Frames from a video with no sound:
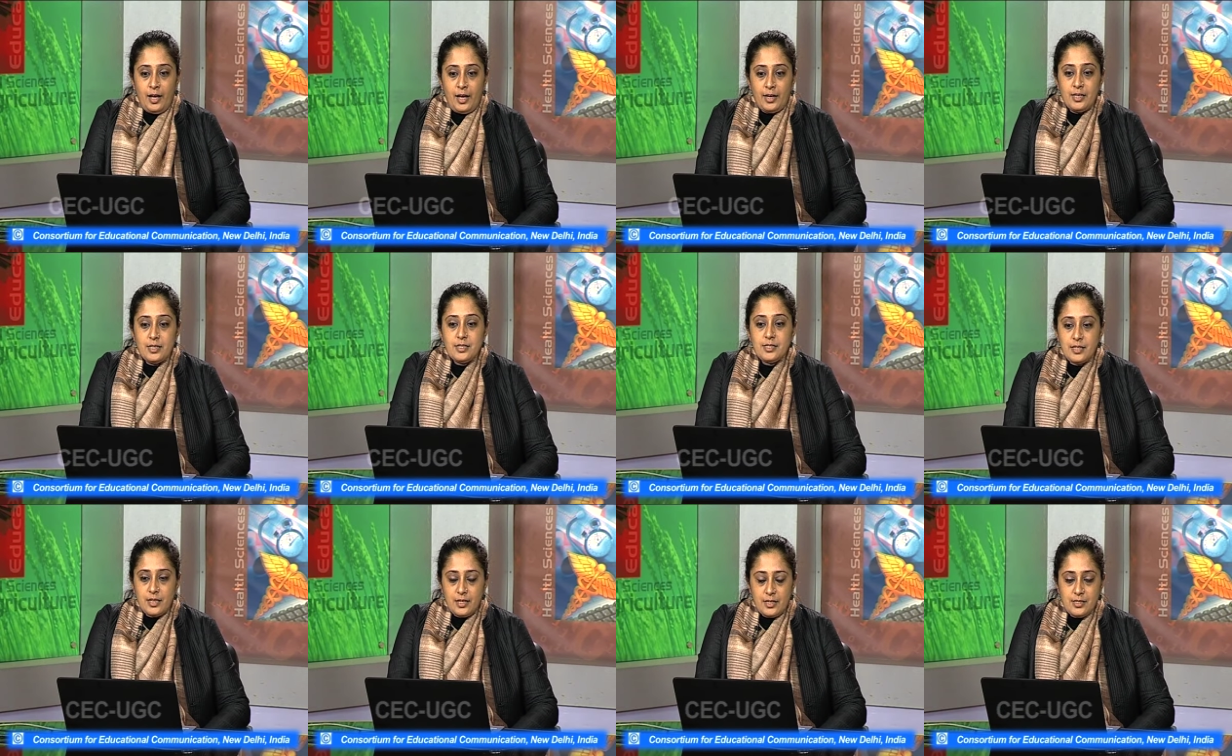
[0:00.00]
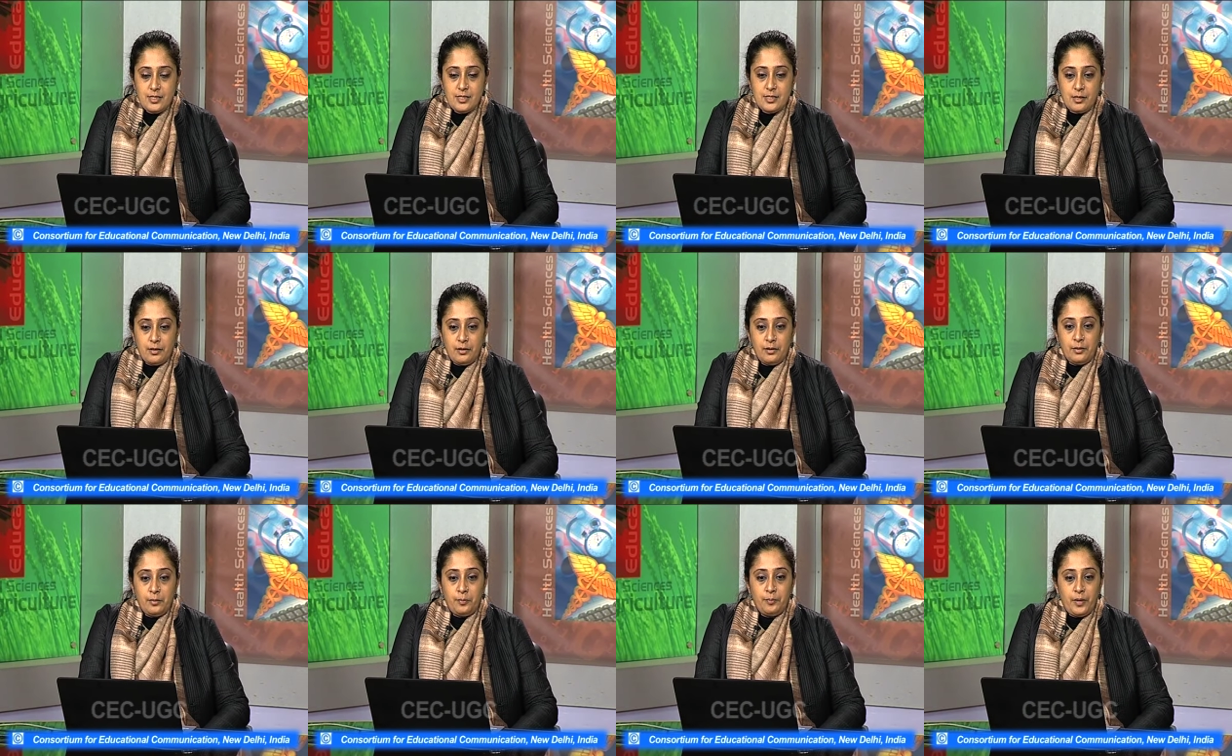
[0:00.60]
and he says,
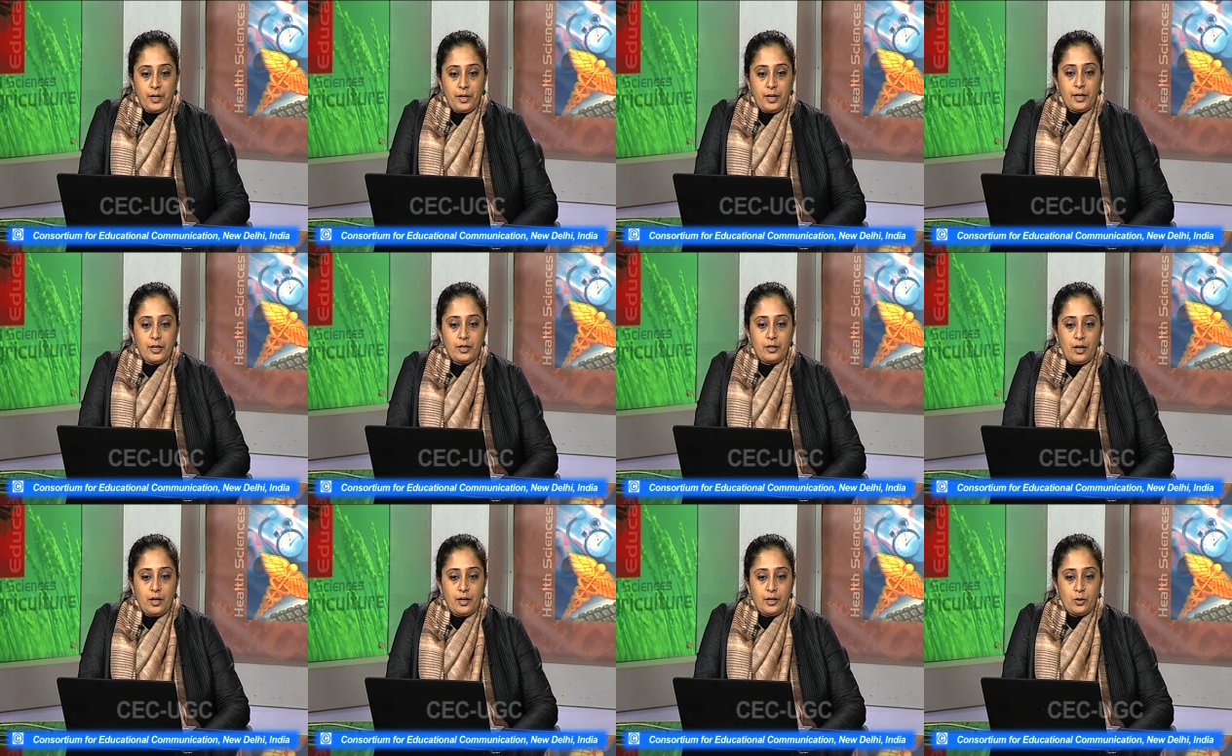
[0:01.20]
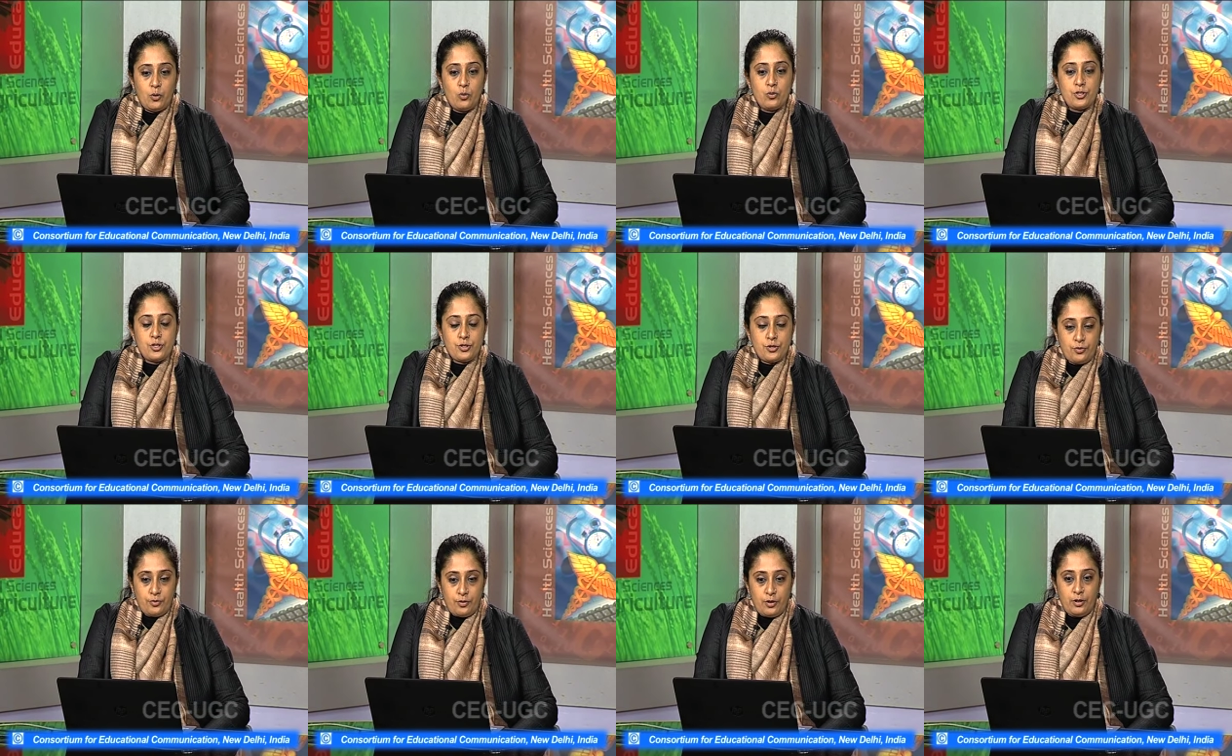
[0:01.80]
um, and I, I
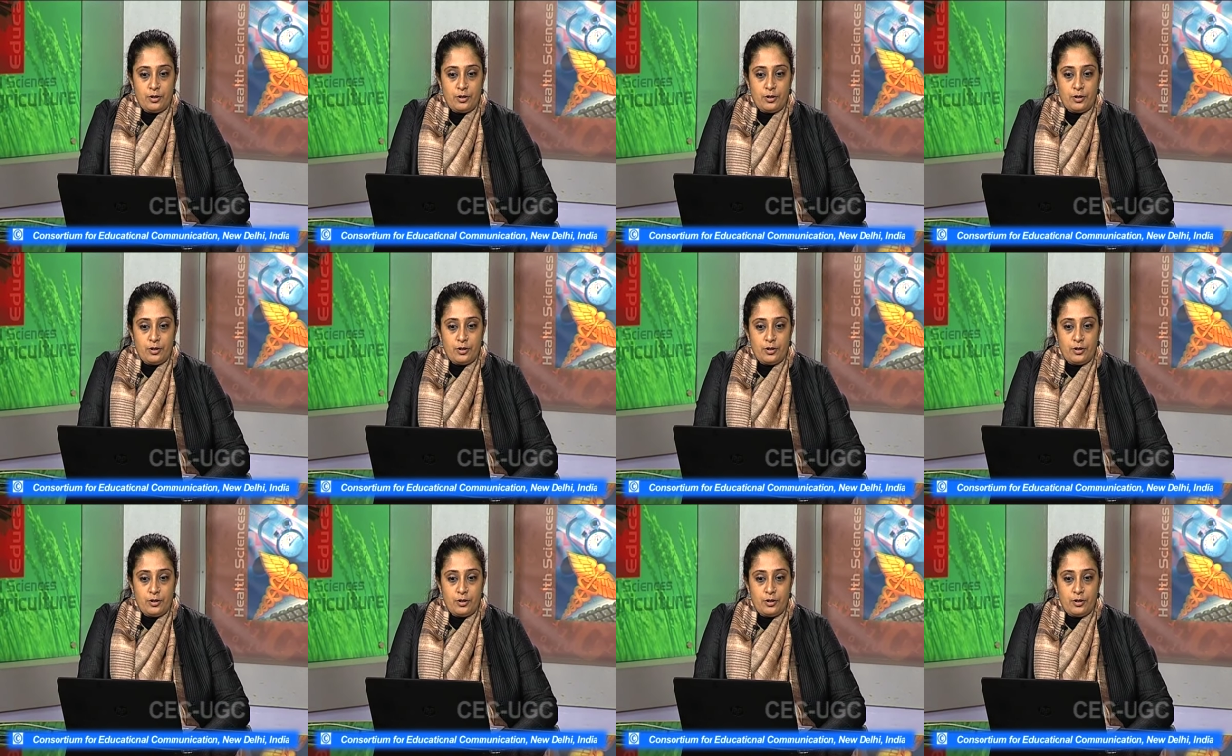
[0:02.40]
quote